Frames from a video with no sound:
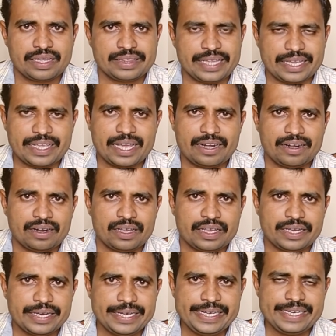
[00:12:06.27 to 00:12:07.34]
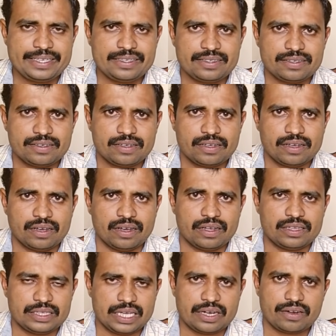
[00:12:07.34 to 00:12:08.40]
they can edit
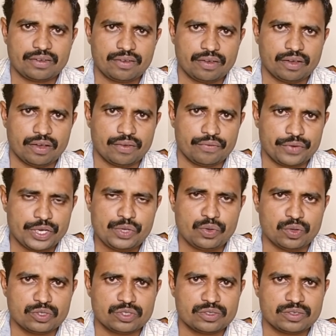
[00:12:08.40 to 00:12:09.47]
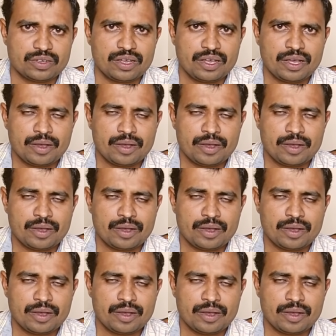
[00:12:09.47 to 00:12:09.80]
their videos.